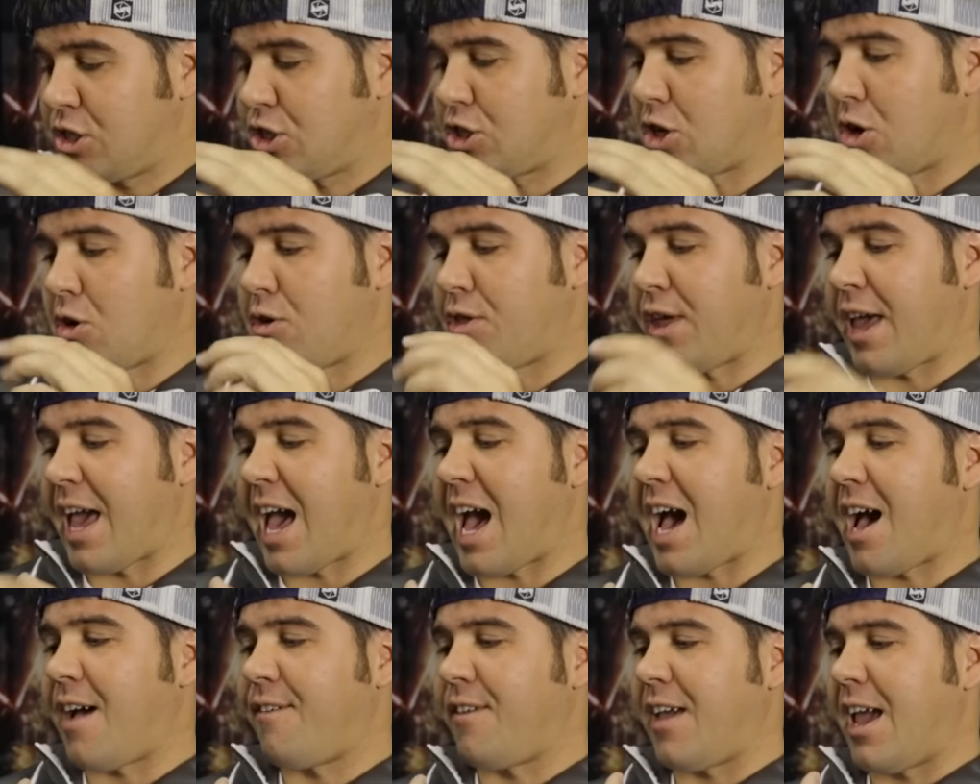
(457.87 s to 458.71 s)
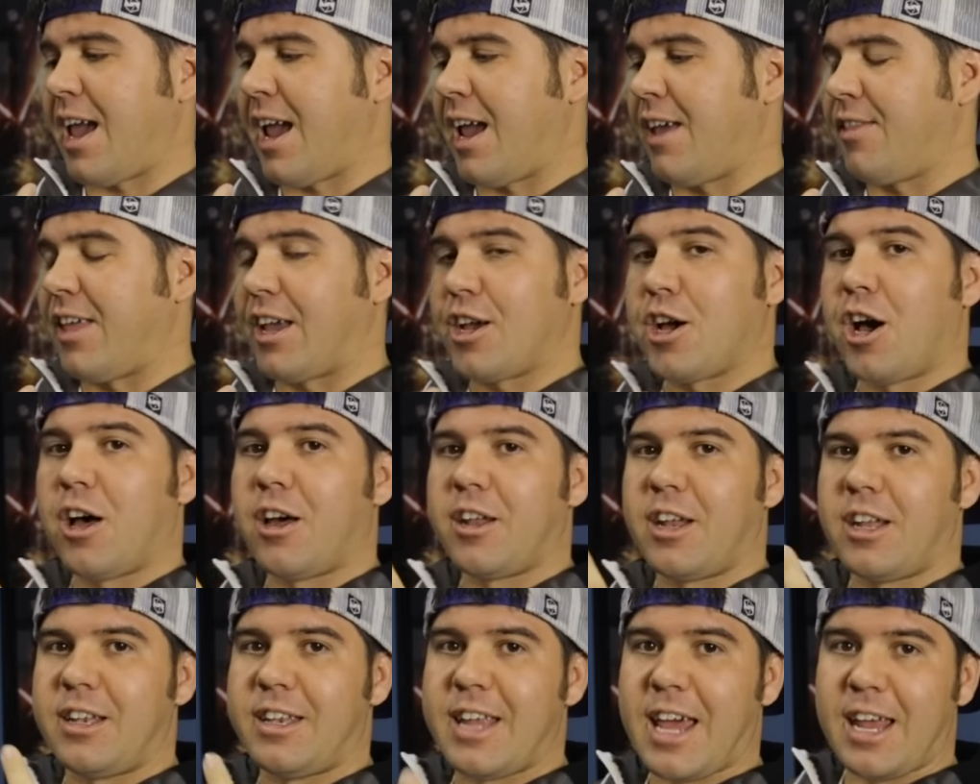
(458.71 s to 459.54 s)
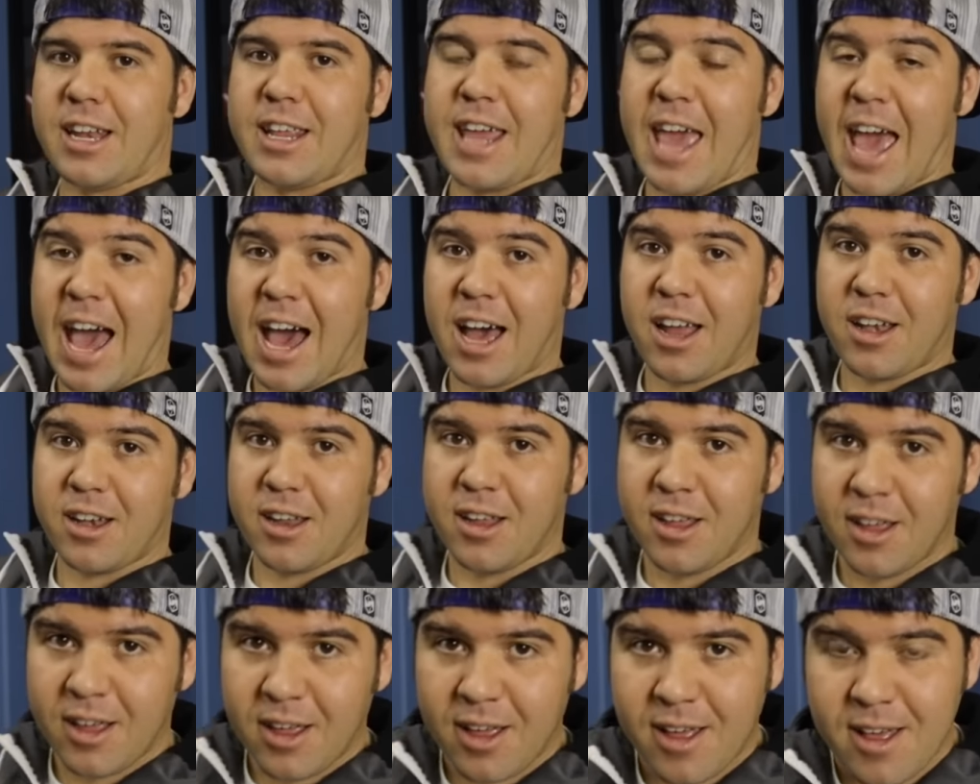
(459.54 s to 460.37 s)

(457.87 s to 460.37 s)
So they have a, they call it a dead cat.